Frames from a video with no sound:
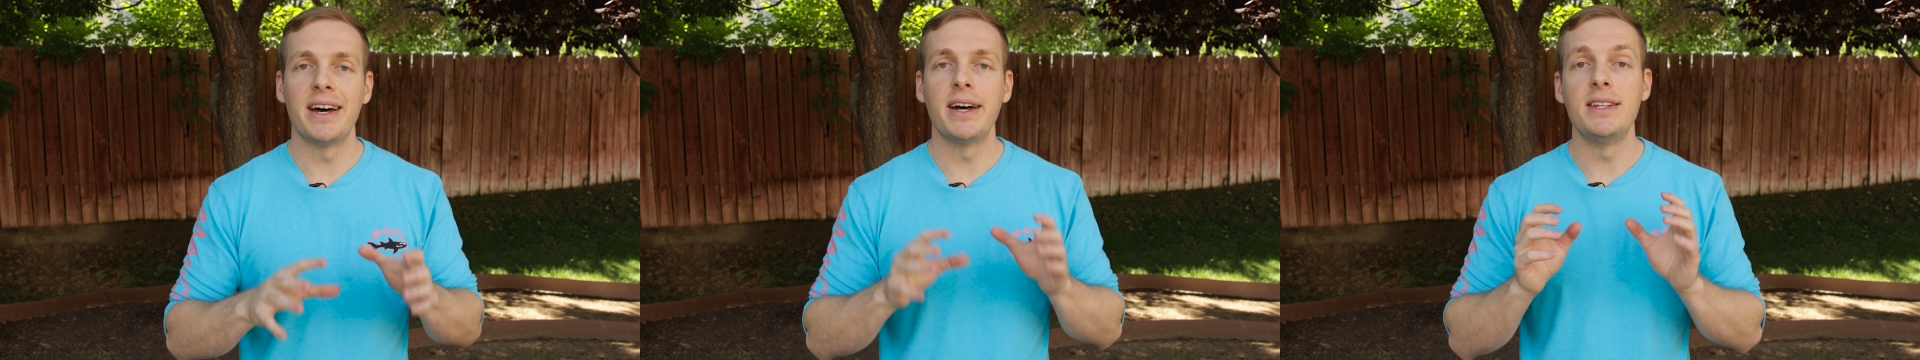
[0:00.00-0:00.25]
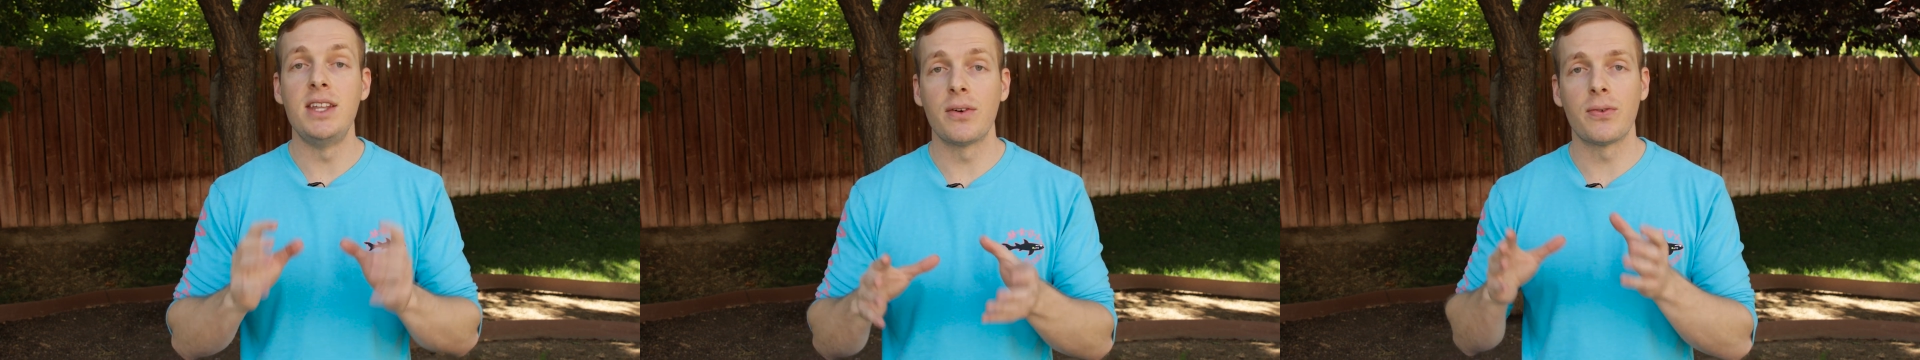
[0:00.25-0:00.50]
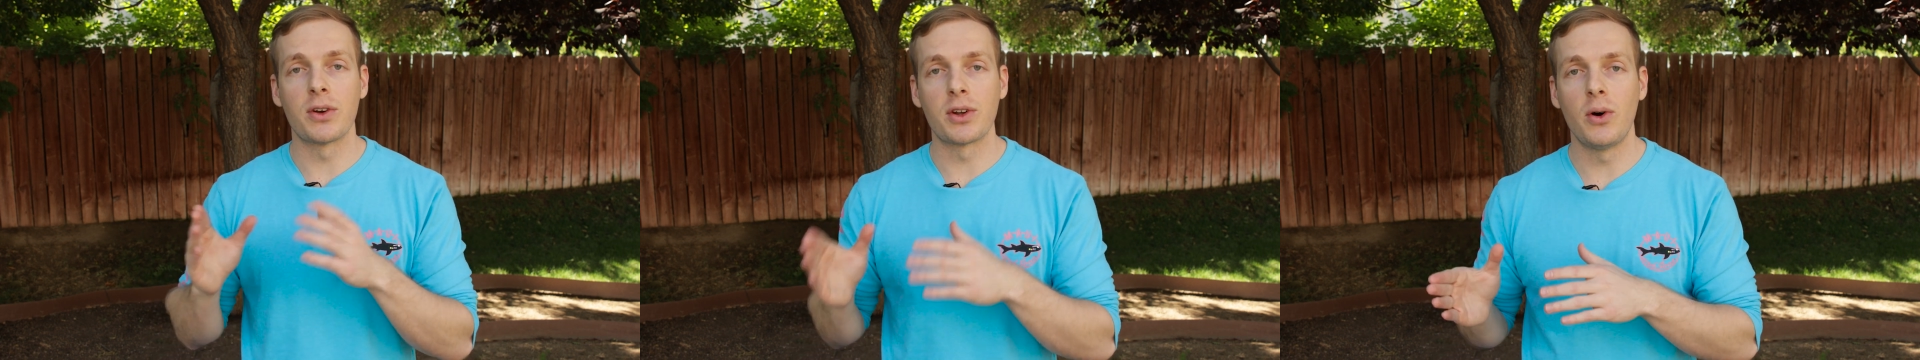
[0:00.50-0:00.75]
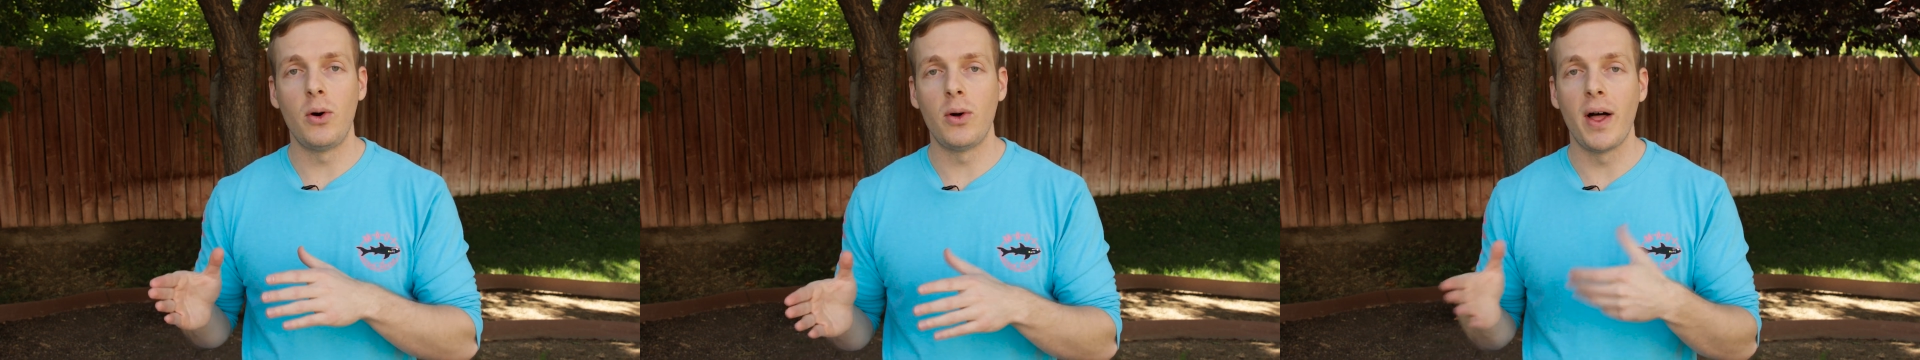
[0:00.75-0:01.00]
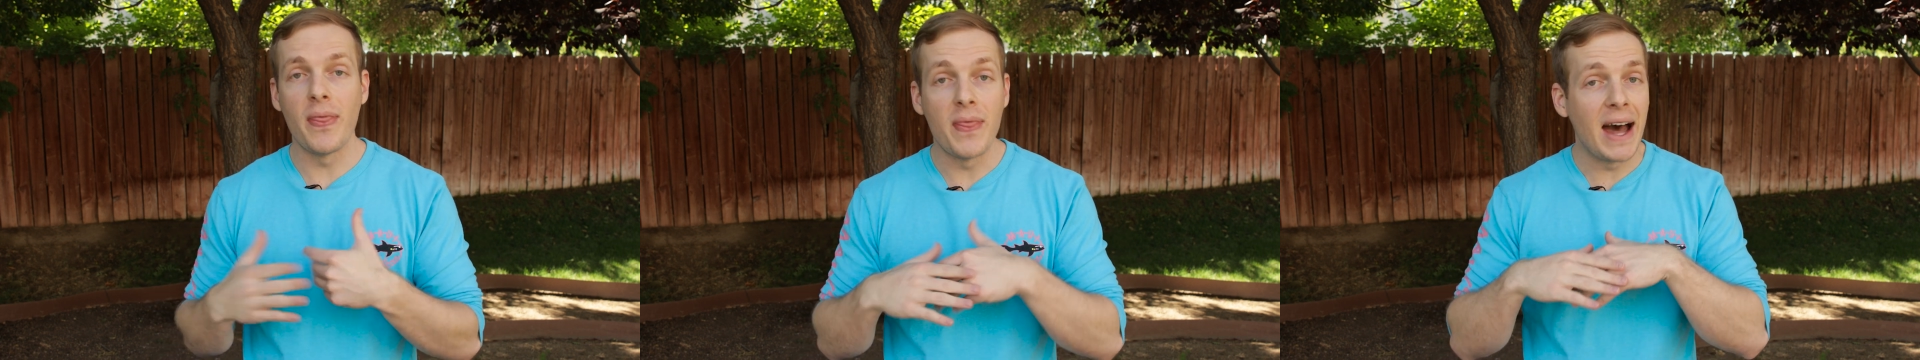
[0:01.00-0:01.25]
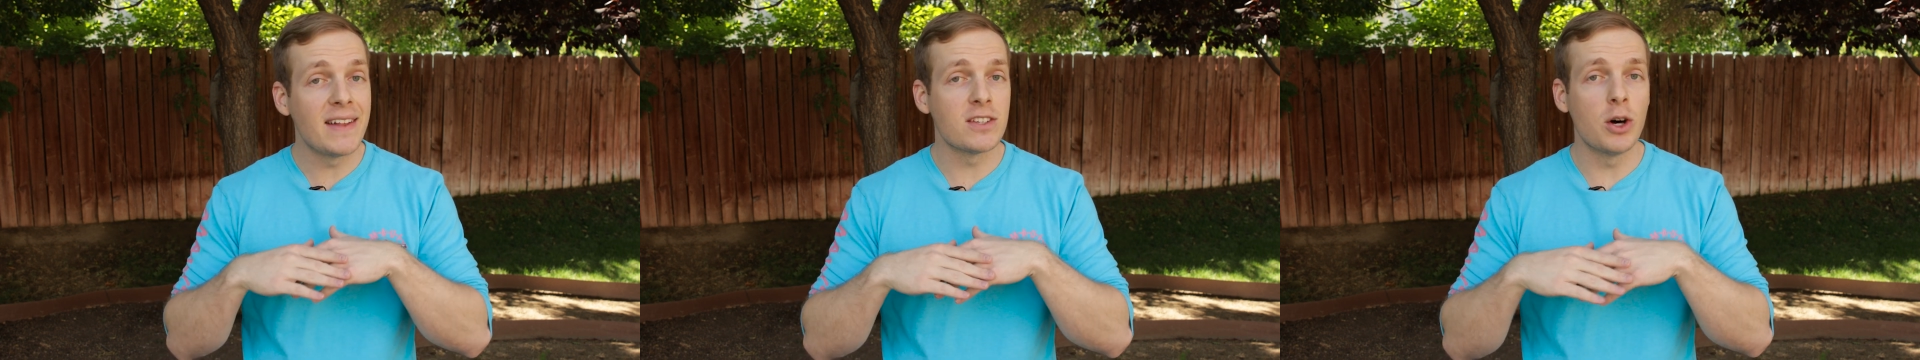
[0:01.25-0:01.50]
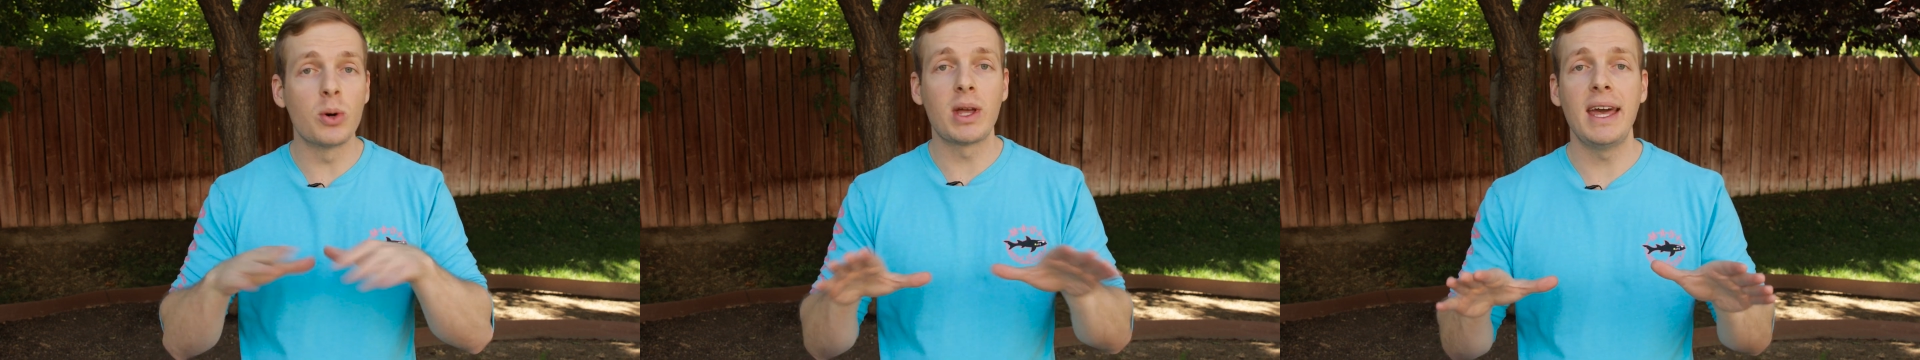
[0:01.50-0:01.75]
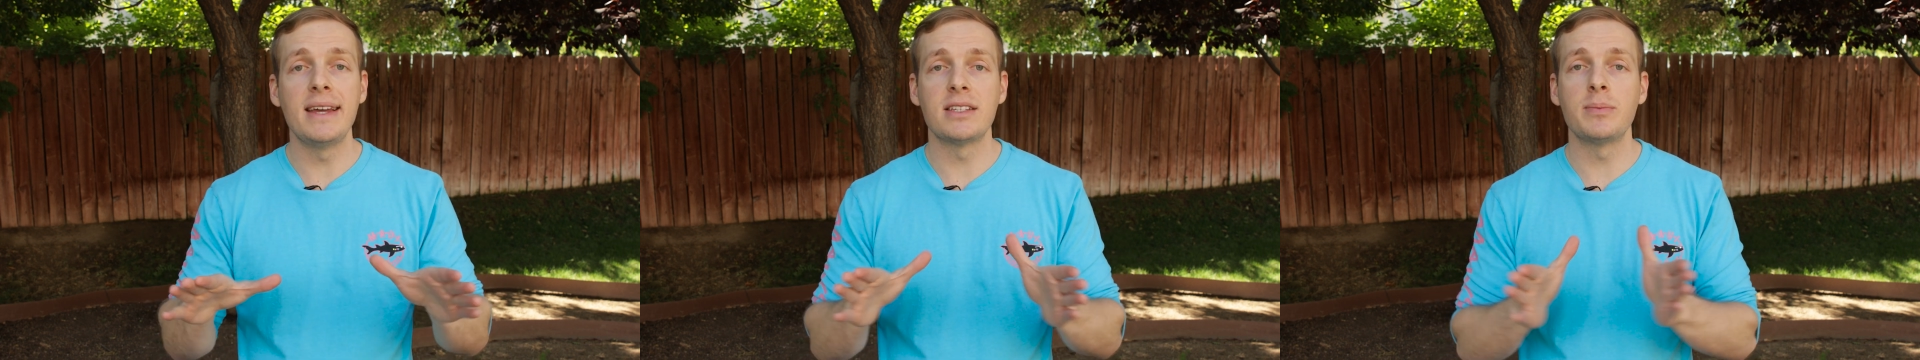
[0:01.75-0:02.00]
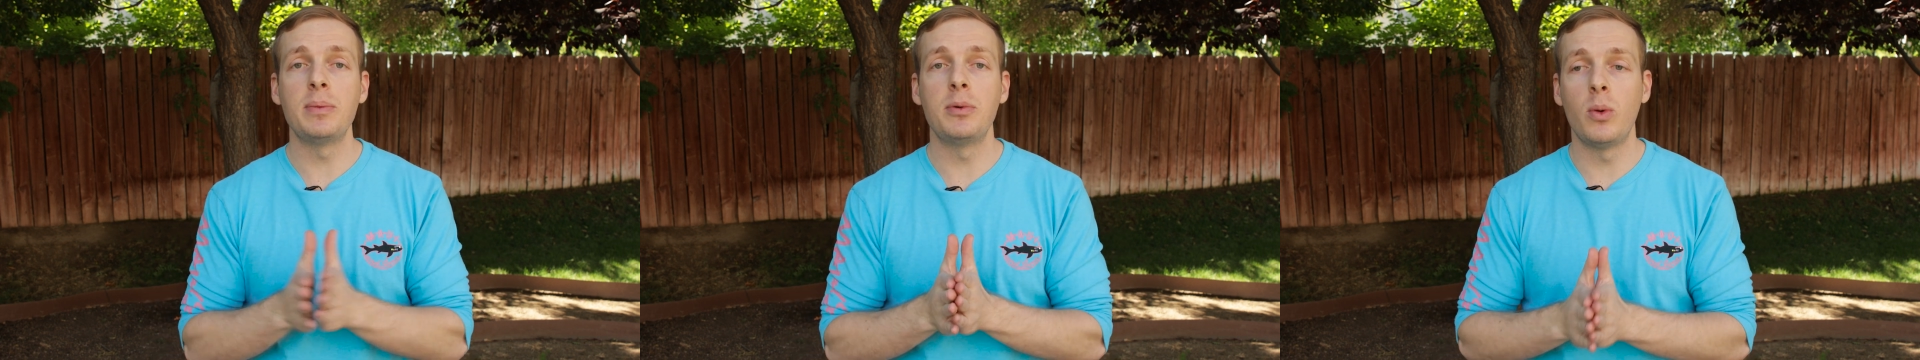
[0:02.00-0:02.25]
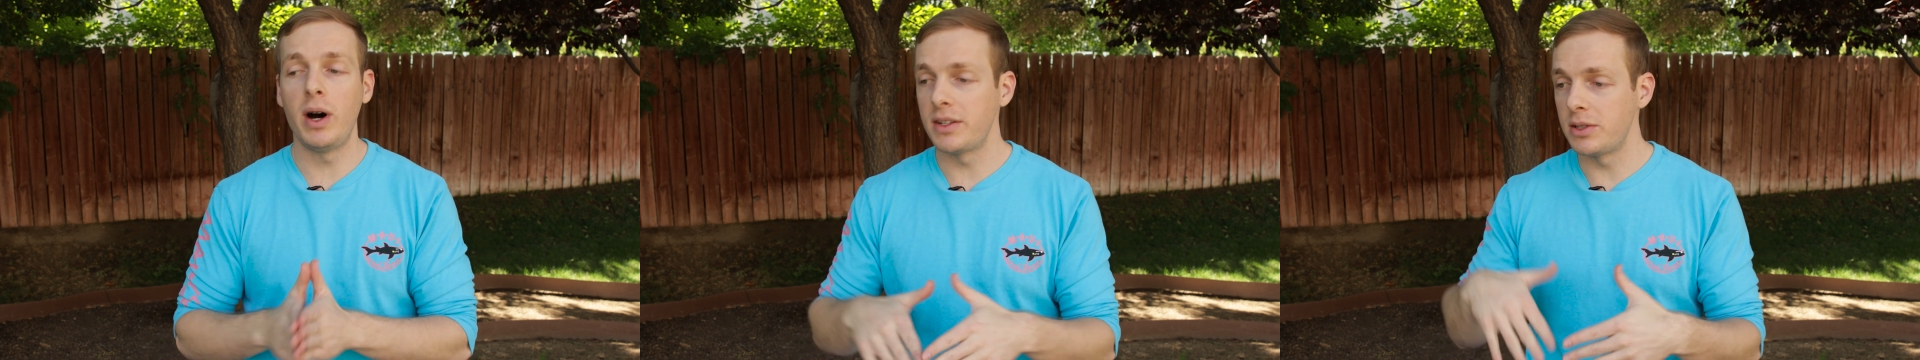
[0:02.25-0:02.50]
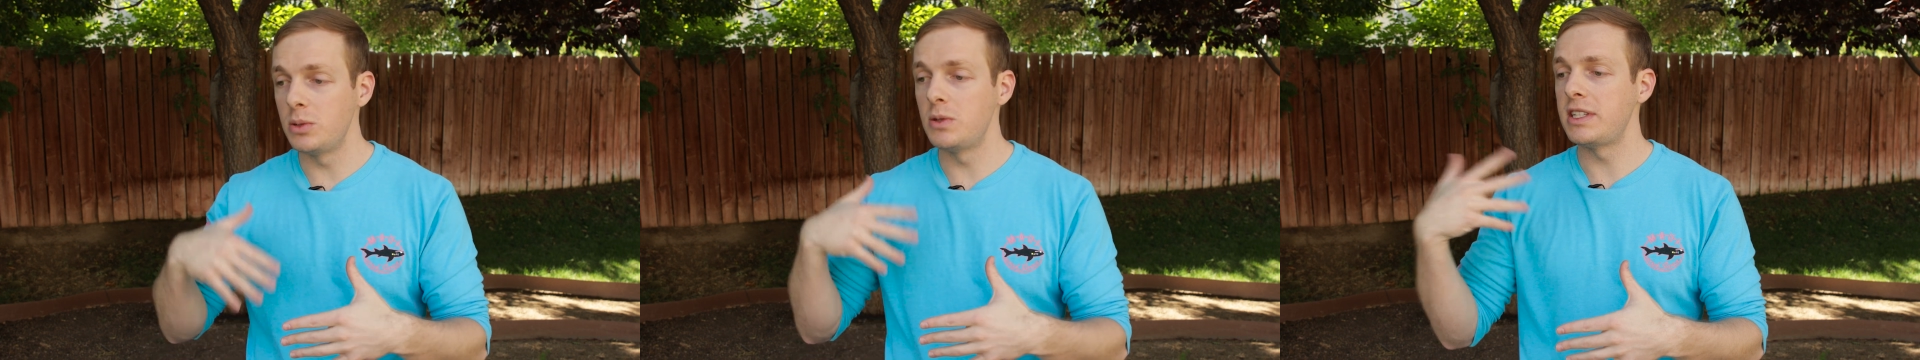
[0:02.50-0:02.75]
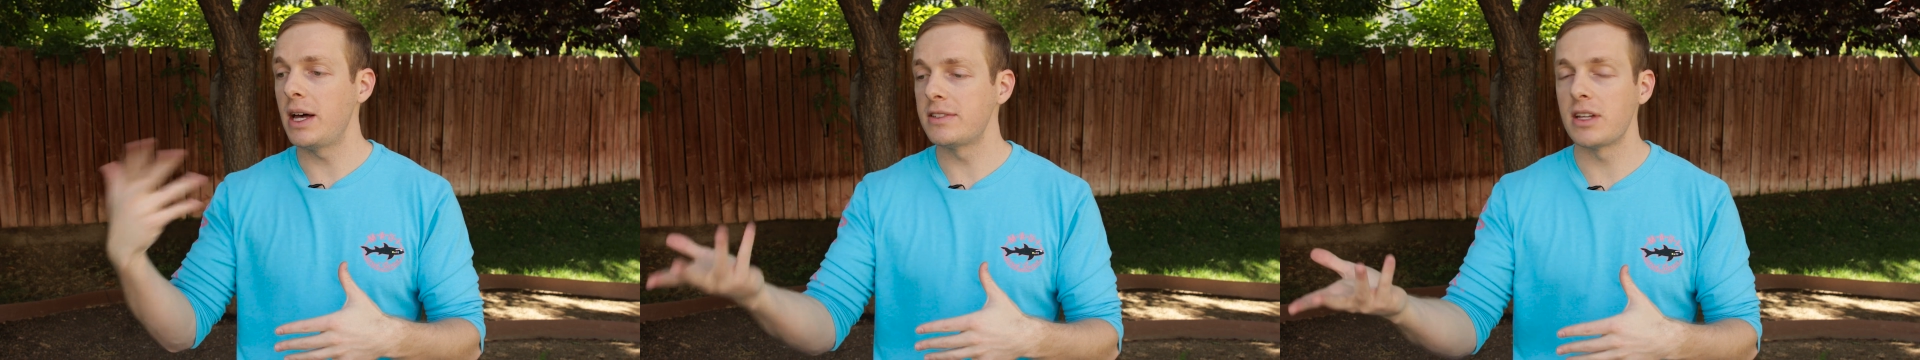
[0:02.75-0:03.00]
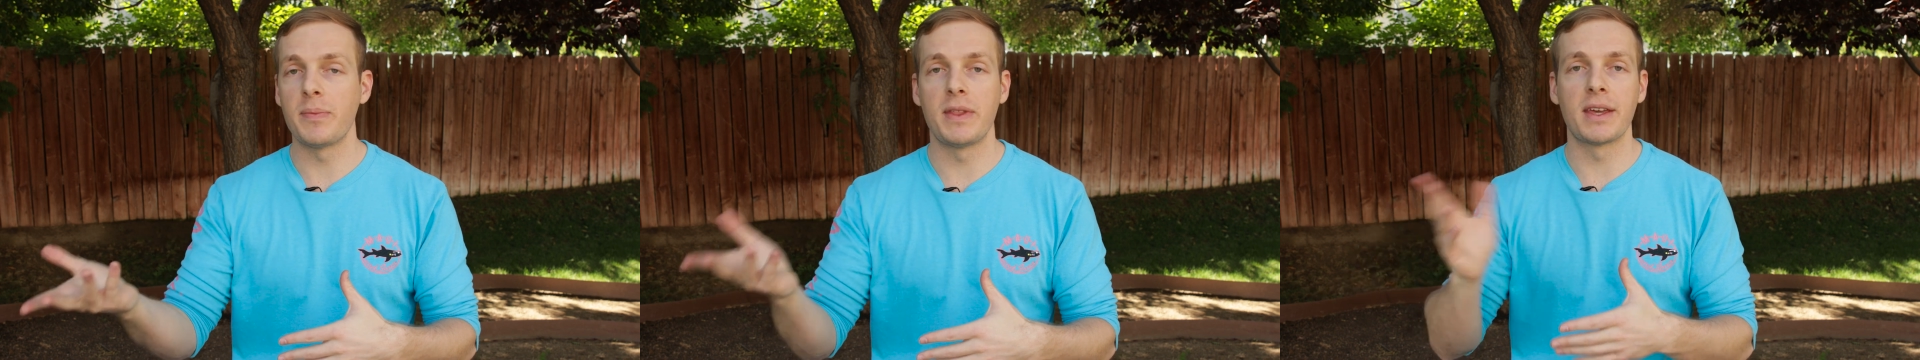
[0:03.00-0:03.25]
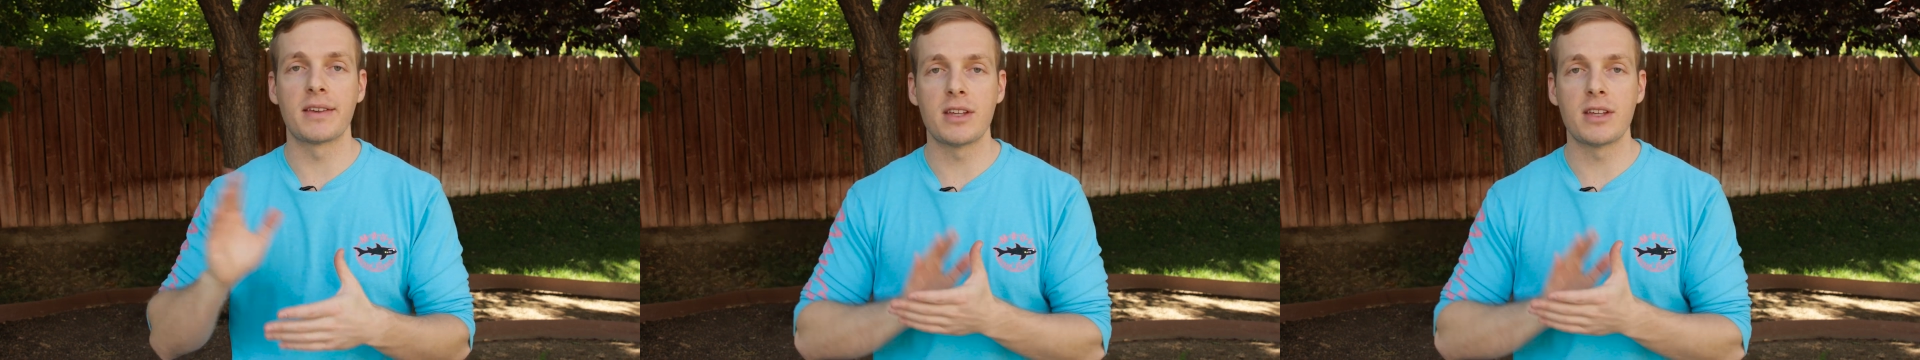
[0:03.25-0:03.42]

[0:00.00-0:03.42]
a different goal, and that's okay. Some people want to sell something.